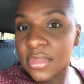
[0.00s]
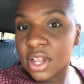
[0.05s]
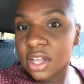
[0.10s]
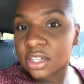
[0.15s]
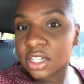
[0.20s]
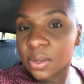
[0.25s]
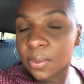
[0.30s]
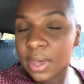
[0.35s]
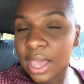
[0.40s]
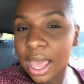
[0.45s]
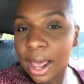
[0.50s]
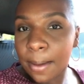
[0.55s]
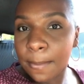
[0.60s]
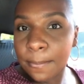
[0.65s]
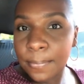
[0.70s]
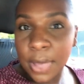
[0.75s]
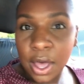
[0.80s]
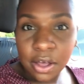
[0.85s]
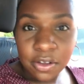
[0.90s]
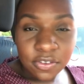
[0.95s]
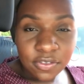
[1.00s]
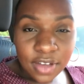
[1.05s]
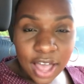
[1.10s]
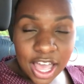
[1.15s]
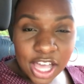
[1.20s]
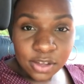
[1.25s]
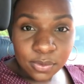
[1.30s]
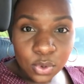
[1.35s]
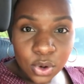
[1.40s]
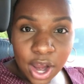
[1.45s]
So we got about
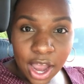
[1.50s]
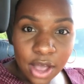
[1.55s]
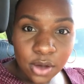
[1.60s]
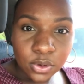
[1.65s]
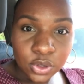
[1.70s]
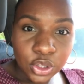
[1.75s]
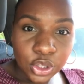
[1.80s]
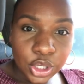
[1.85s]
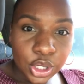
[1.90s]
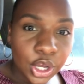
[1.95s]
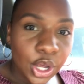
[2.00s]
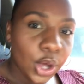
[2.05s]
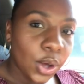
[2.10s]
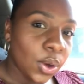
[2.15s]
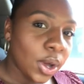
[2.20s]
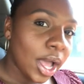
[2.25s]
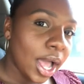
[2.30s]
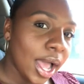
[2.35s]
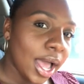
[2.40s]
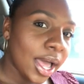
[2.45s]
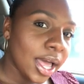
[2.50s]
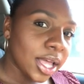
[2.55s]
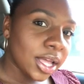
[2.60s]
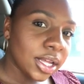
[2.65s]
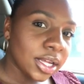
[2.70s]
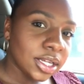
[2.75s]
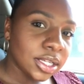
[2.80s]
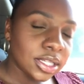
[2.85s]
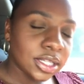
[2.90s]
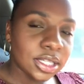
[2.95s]
5 more hours to go,
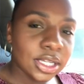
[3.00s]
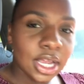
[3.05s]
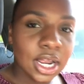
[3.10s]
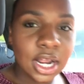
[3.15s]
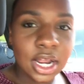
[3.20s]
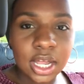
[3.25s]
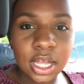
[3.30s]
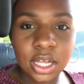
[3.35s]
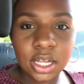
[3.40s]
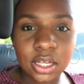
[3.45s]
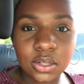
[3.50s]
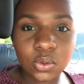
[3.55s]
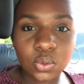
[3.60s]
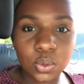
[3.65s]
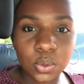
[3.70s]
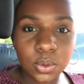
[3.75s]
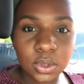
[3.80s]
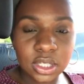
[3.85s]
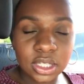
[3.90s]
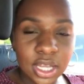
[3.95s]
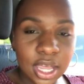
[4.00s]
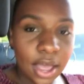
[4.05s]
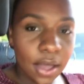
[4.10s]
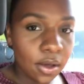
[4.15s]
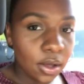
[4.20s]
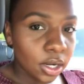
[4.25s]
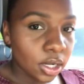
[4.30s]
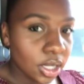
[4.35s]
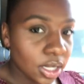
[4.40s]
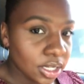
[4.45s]
guys, and we will see
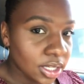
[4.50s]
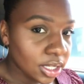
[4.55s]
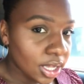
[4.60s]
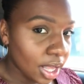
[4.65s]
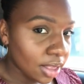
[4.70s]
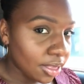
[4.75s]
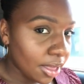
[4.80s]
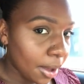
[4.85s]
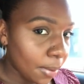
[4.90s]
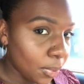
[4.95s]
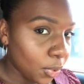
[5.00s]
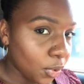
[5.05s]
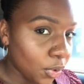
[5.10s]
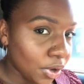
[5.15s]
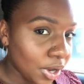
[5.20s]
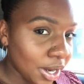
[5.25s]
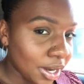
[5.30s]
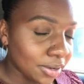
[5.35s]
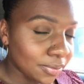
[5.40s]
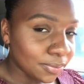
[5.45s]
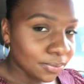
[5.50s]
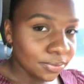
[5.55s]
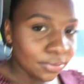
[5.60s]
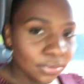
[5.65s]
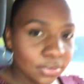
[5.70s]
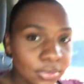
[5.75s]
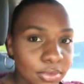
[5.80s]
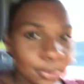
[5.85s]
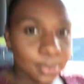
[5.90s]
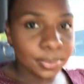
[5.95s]
how it looks at that point.
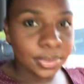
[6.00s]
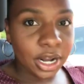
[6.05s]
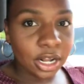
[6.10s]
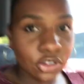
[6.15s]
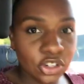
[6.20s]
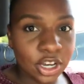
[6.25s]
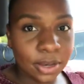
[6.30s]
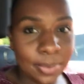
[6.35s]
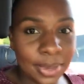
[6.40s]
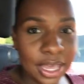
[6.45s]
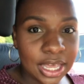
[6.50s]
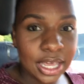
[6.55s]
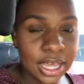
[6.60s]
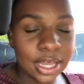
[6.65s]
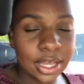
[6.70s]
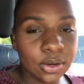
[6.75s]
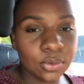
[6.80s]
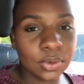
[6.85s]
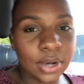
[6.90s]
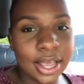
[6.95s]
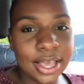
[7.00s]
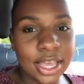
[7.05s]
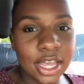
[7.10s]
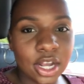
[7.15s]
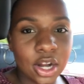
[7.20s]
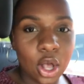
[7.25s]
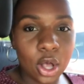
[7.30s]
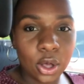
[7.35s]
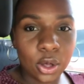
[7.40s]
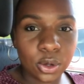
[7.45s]
But I'll check back in when I
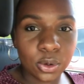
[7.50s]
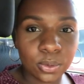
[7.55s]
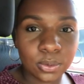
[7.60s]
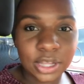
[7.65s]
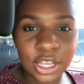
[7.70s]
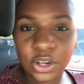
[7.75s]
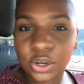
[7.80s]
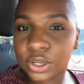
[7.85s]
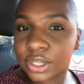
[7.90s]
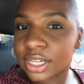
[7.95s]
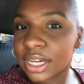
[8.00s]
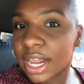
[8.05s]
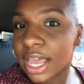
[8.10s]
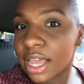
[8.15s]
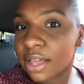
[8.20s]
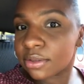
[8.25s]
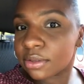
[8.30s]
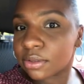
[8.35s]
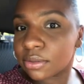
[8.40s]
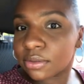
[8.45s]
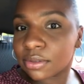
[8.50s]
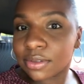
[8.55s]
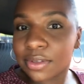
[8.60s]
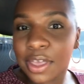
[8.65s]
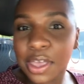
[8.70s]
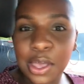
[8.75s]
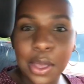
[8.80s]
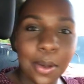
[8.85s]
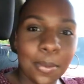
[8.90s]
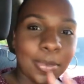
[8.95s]
get home later today.
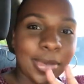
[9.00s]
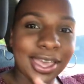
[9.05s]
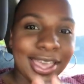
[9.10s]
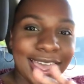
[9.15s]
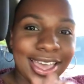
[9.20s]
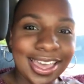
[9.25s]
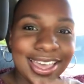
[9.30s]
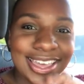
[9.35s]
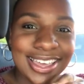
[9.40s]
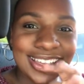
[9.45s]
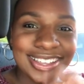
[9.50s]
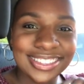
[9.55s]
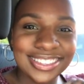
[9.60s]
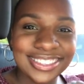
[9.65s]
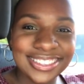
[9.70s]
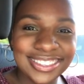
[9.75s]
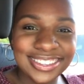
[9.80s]
Bye, guys.